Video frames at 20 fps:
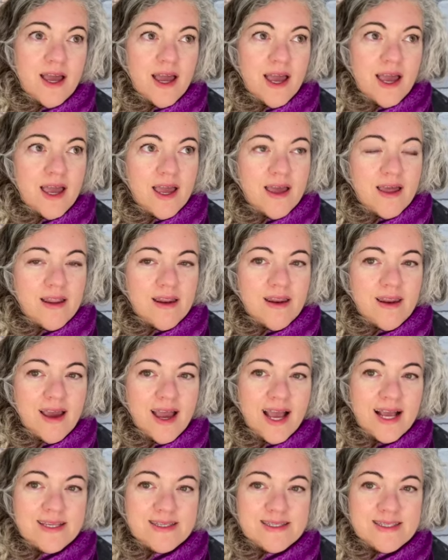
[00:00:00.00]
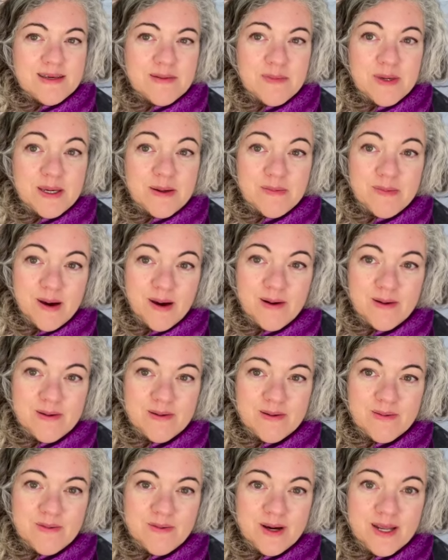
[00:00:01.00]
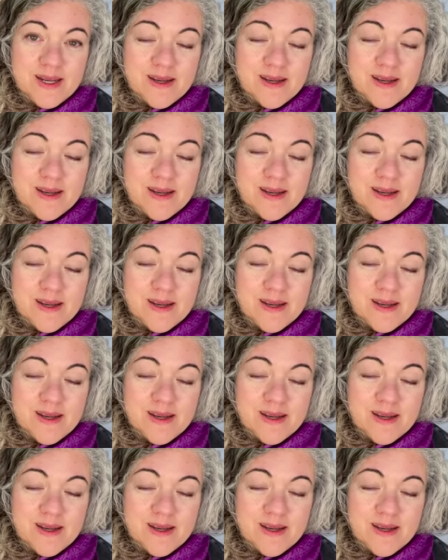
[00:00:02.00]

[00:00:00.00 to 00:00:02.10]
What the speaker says: and ask me about what